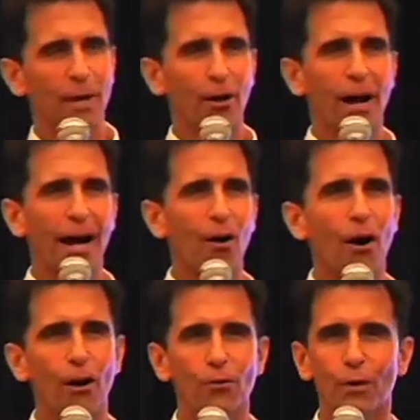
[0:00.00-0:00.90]
matter how
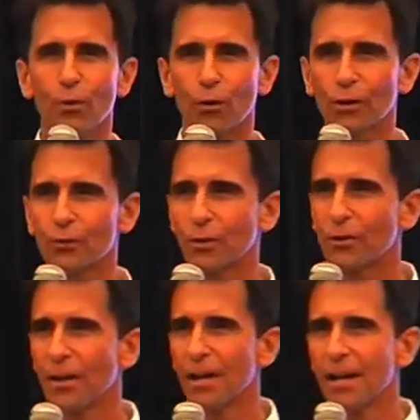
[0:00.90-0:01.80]
hard we worked
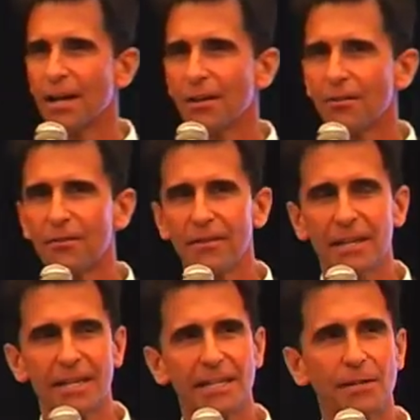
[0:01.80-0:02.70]
with
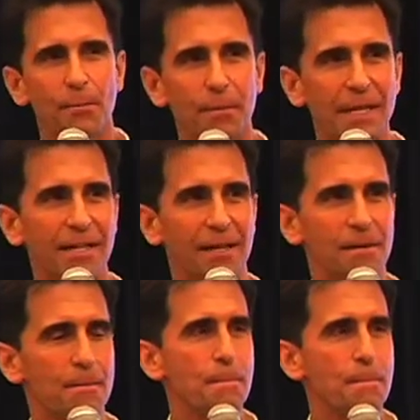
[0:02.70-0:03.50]
the media,